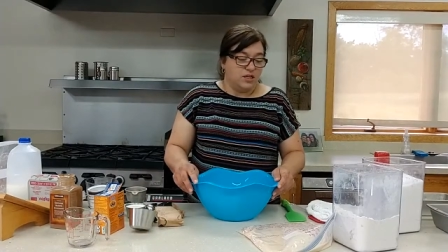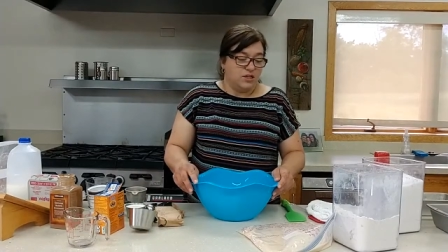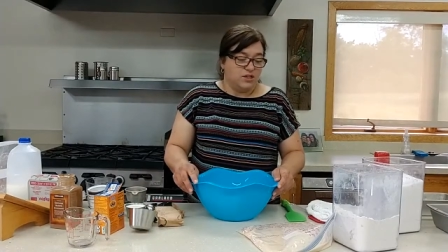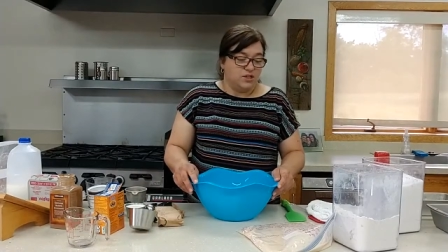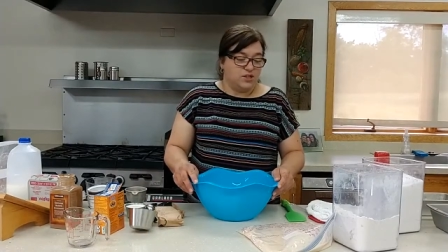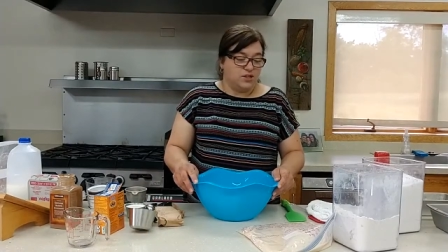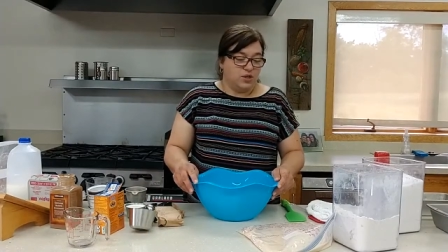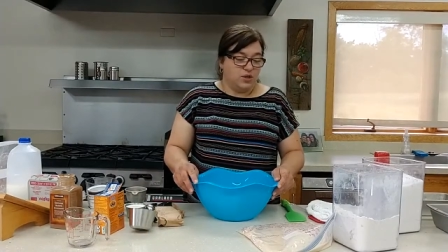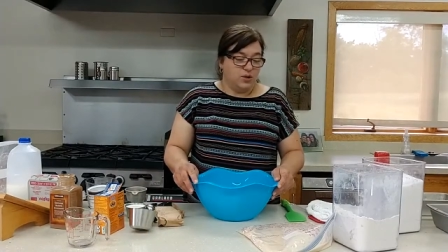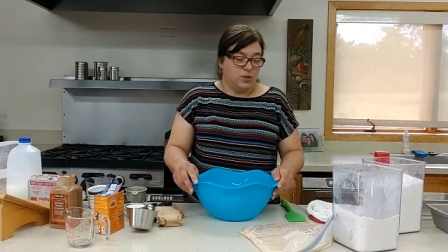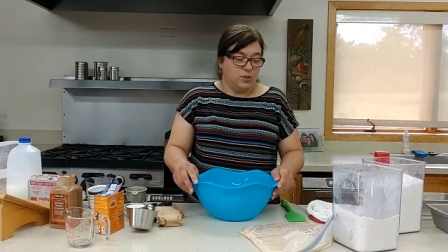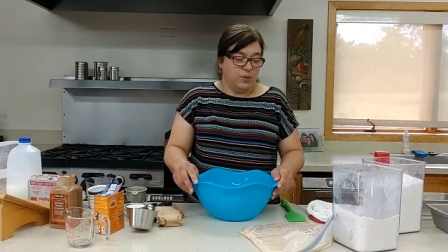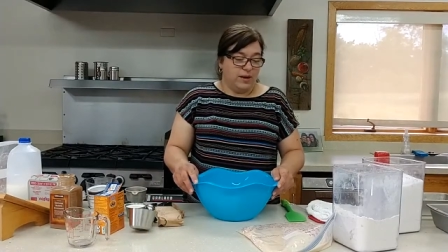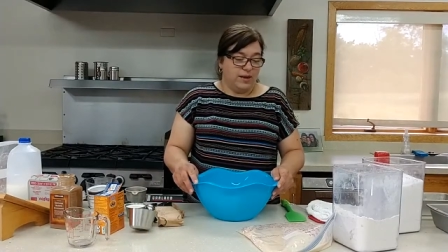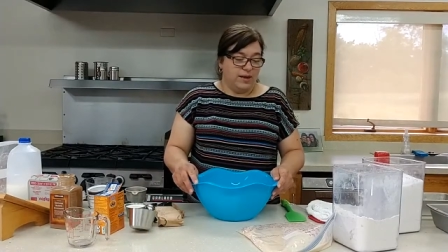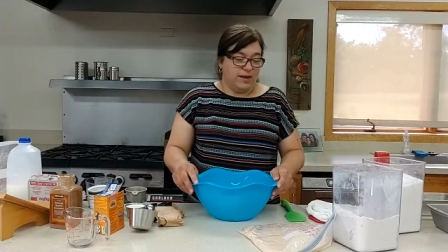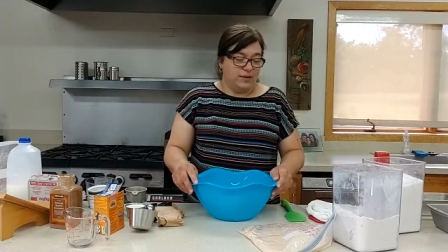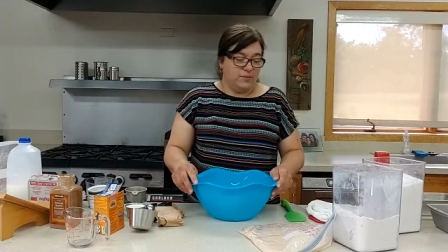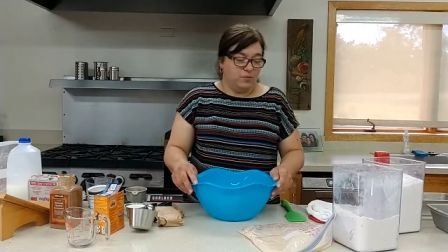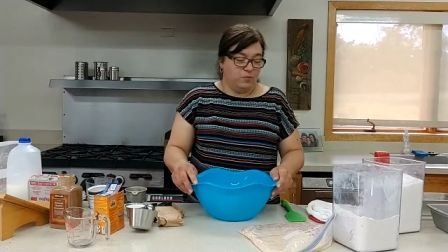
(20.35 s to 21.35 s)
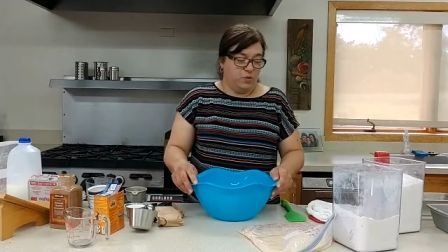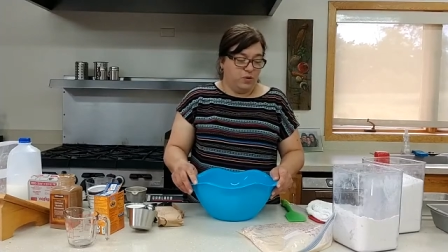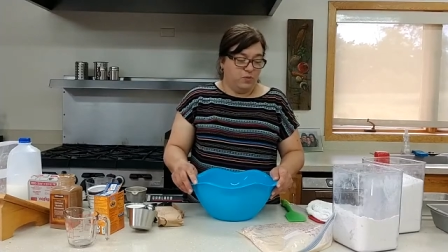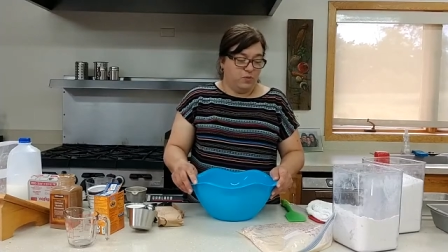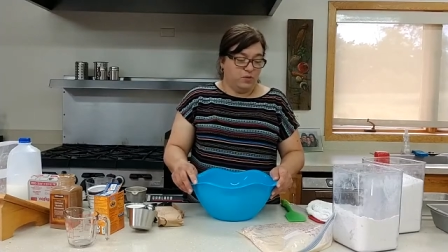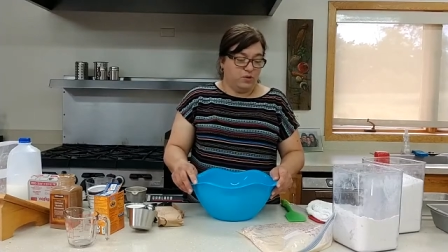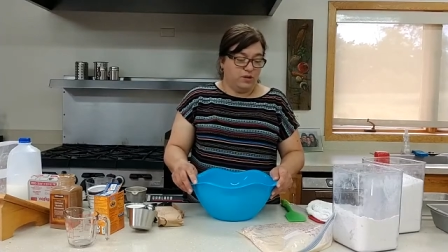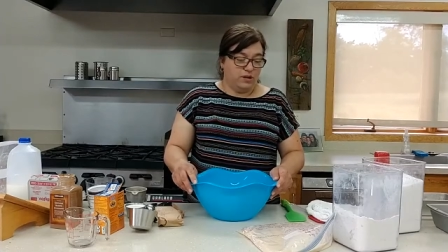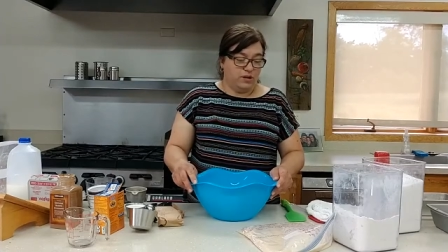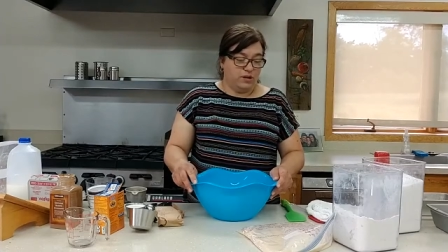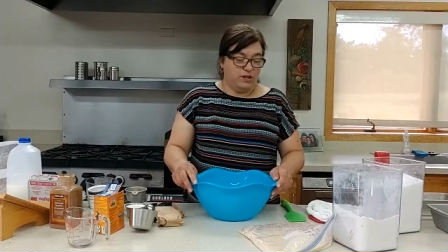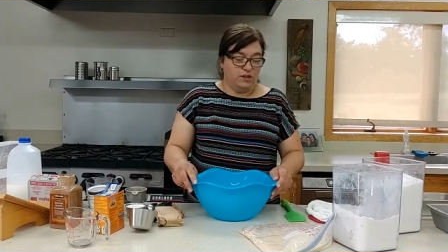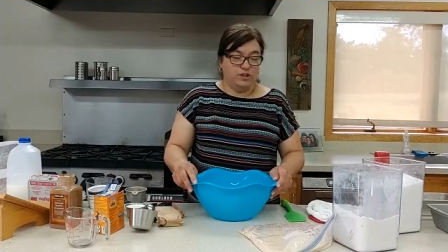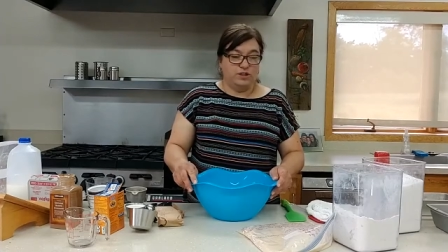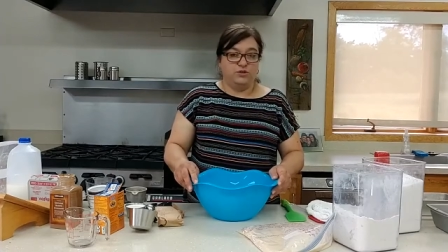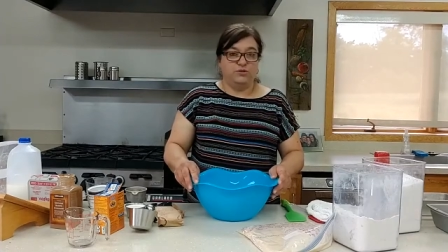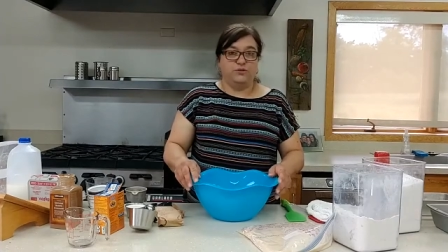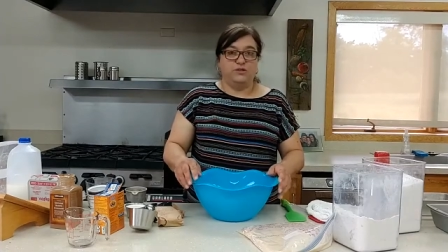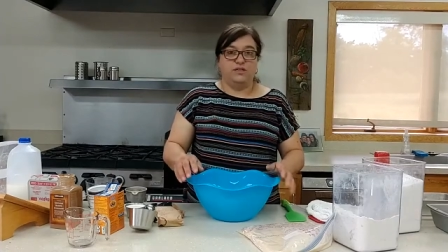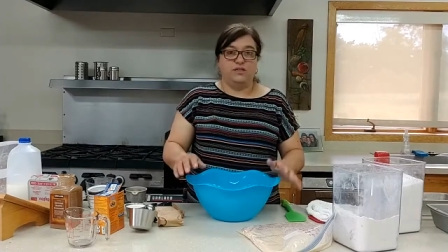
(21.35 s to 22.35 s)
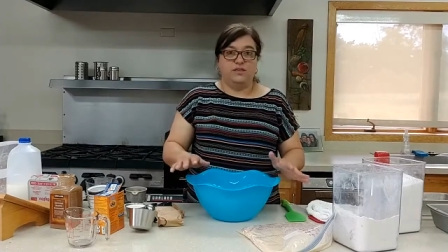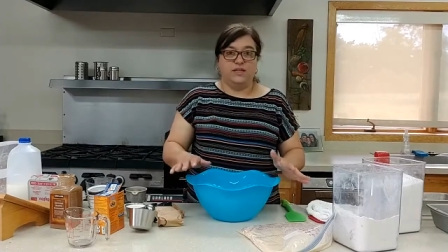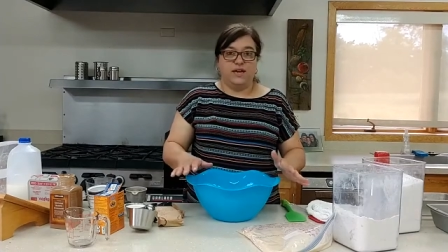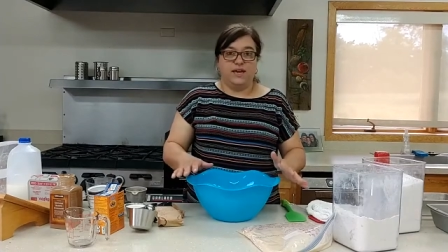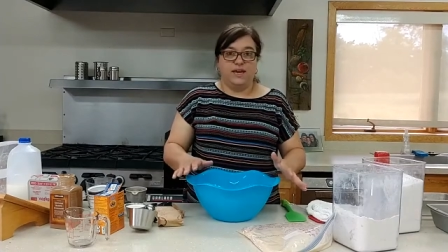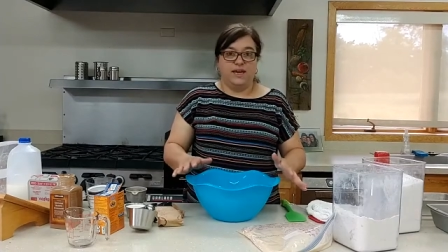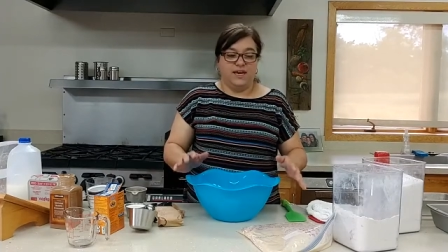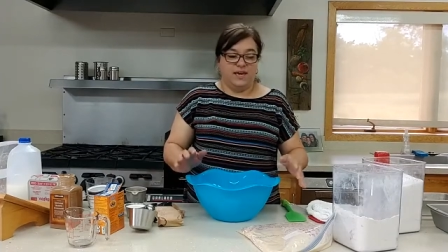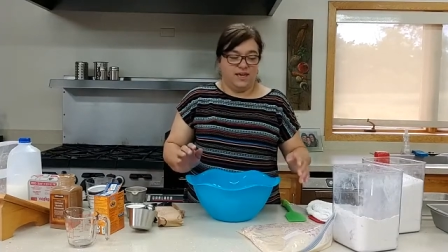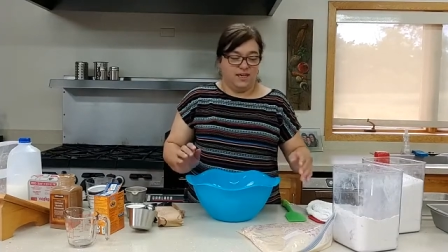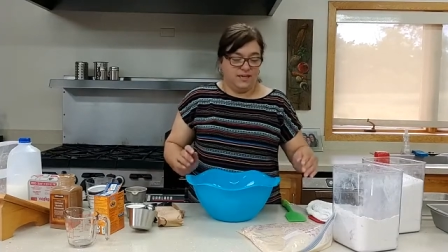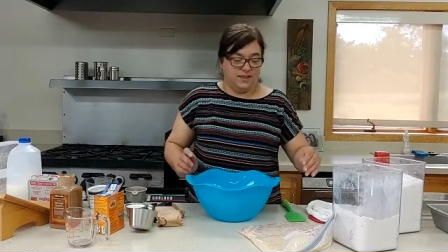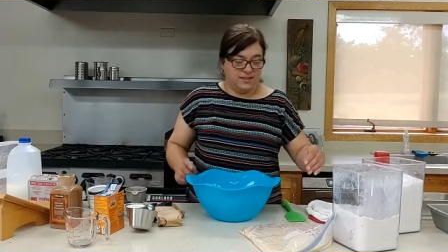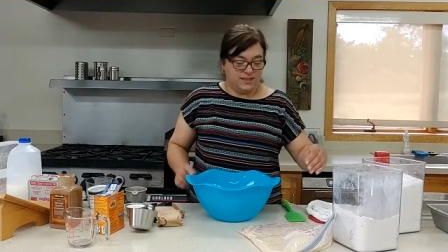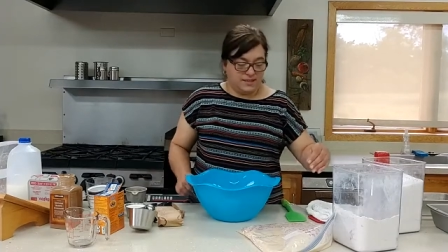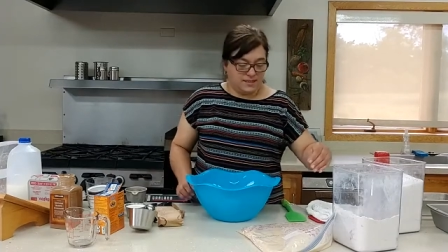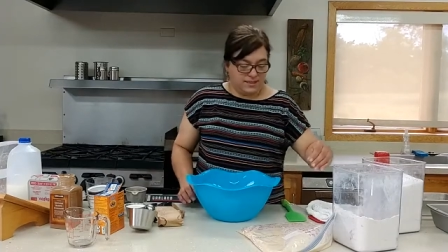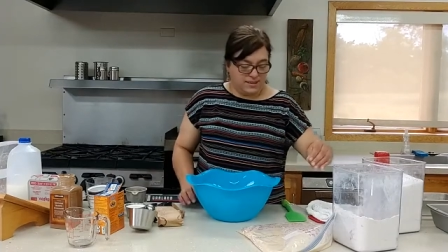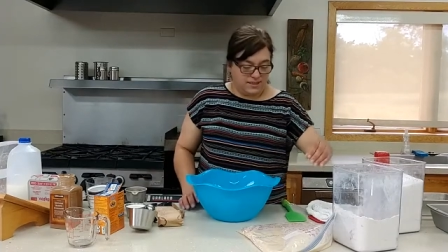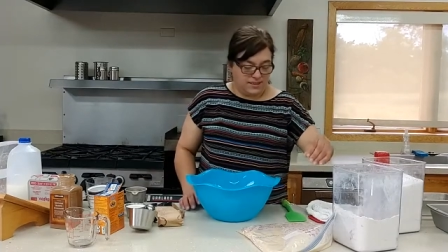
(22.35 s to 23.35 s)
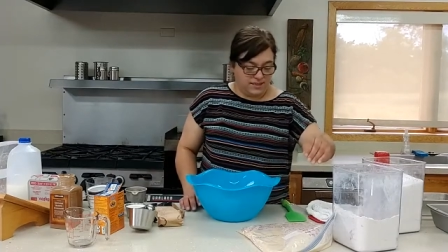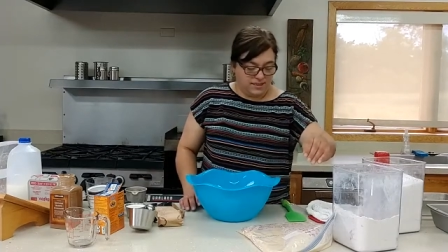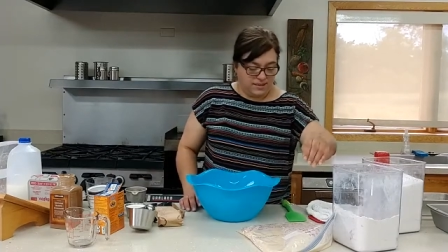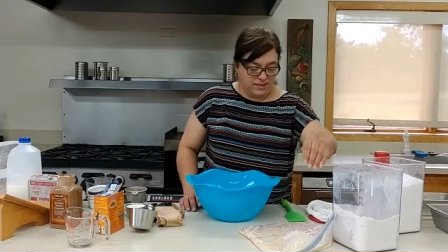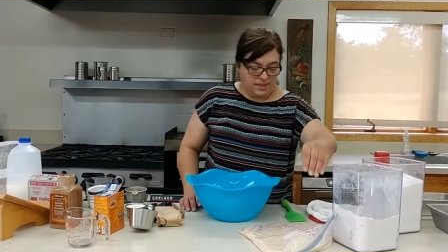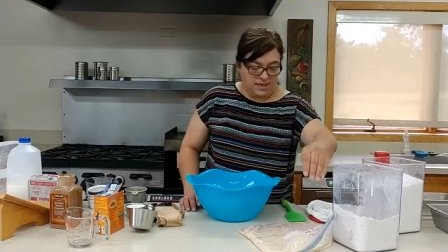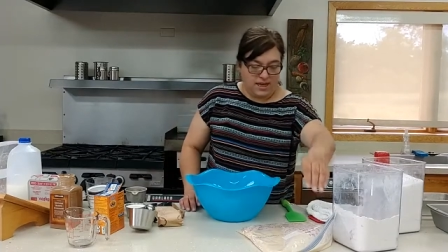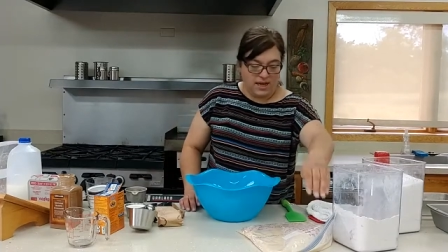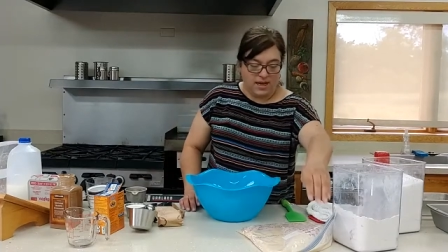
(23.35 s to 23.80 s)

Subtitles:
So what we're going to do today is